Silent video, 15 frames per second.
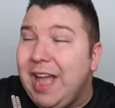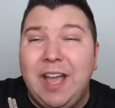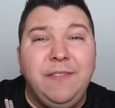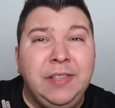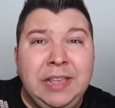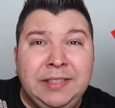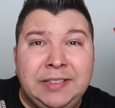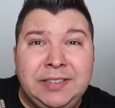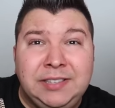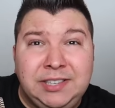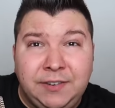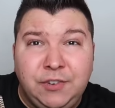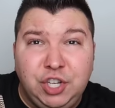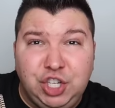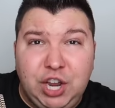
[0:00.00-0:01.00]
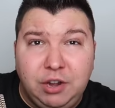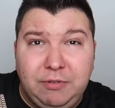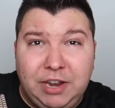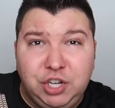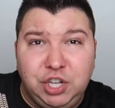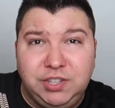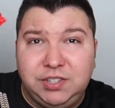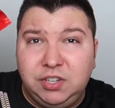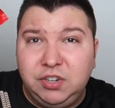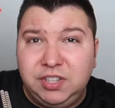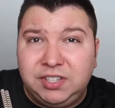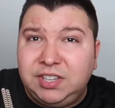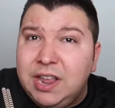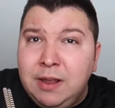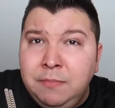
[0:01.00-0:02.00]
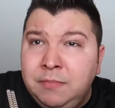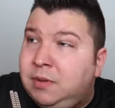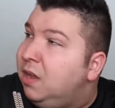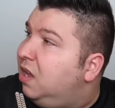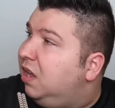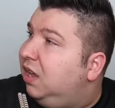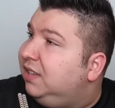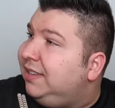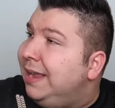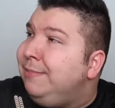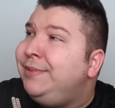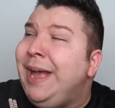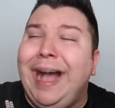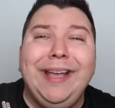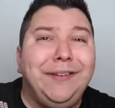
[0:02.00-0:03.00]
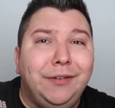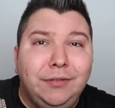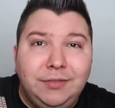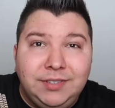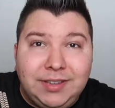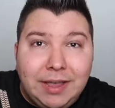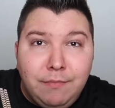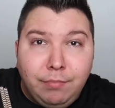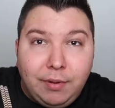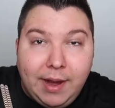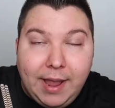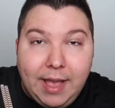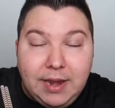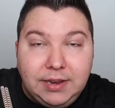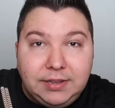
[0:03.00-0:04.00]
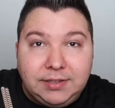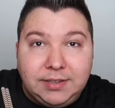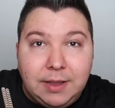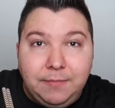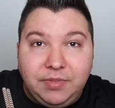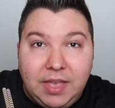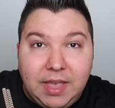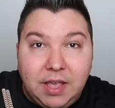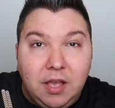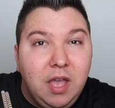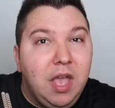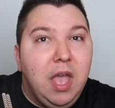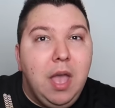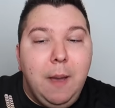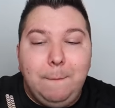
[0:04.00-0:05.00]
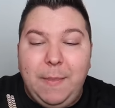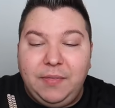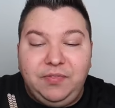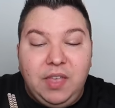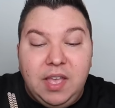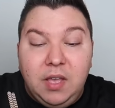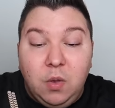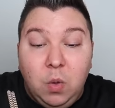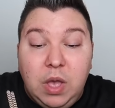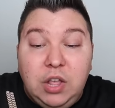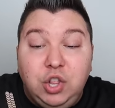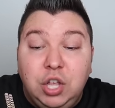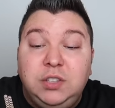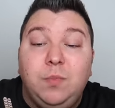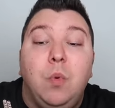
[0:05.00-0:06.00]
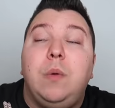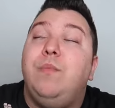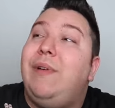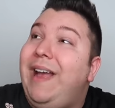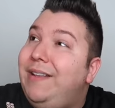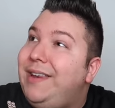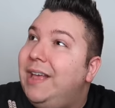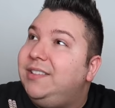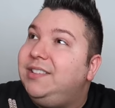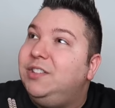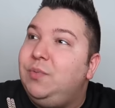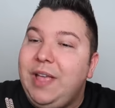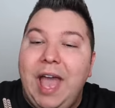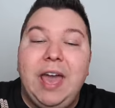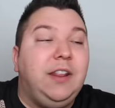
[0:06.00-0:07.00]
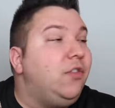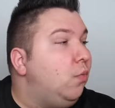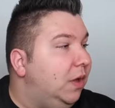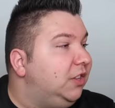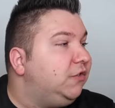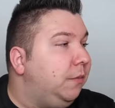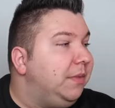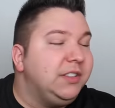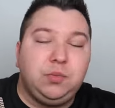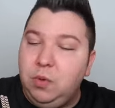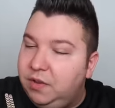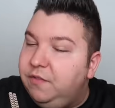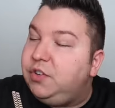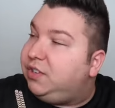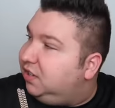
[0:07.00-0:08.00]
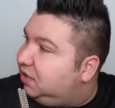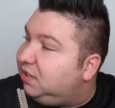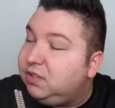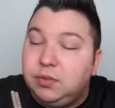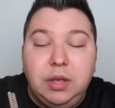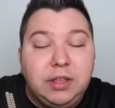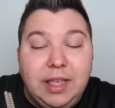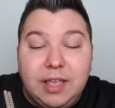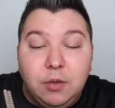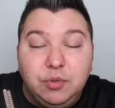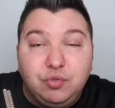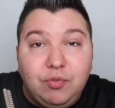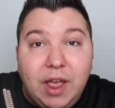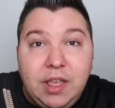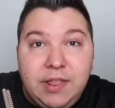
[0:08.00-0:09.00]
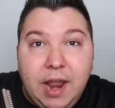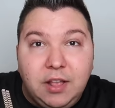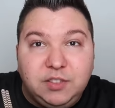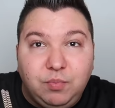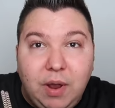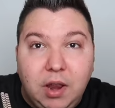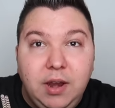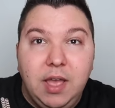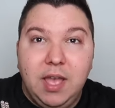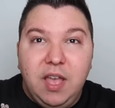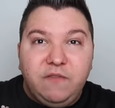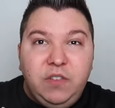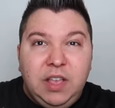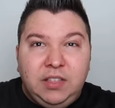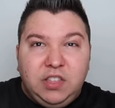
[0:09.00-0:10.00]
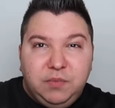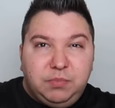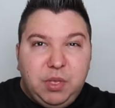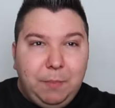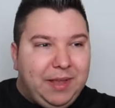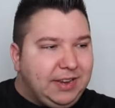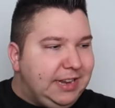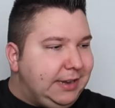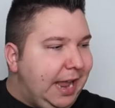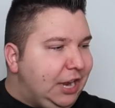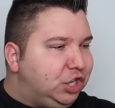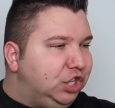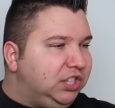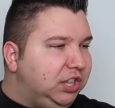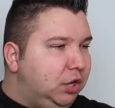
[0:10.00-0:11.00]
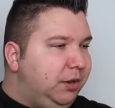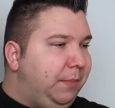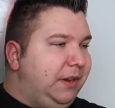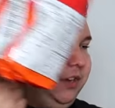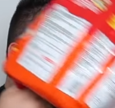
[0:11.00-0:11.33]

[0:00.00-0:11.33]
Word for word: feel like this is different generations. They're the same title, same brand, same thing, but it looks more brown now since we added the ones from this one versus this one. Like it was red, now it's brown. I feel like the pigmentation's a little bit